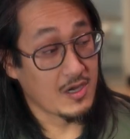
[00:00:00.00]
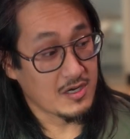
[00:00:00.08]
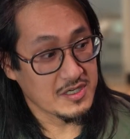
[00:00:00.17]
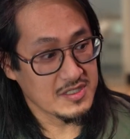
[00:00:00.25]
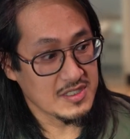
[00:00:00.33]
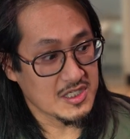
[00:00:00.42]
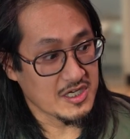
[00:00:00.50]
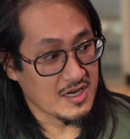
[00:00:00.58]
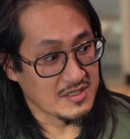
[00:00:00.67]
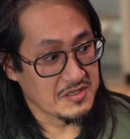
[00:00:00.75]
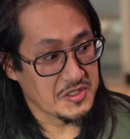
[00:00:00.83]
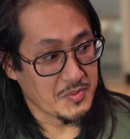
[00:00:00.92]
hardest
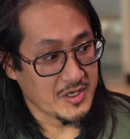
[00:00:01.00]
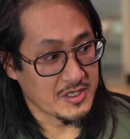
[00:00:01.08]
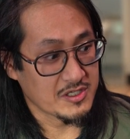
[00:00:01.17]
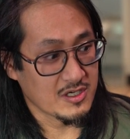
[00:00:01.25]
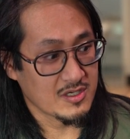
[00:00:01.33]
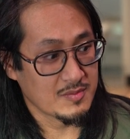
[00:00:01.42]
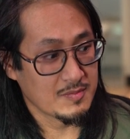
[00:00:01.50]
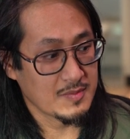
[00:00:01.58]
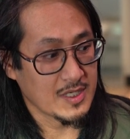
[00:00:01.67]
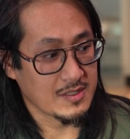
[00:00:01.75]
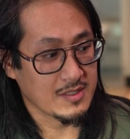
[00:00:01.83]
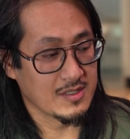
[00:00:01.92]
challenge of my job,
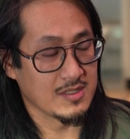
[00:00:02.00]
I think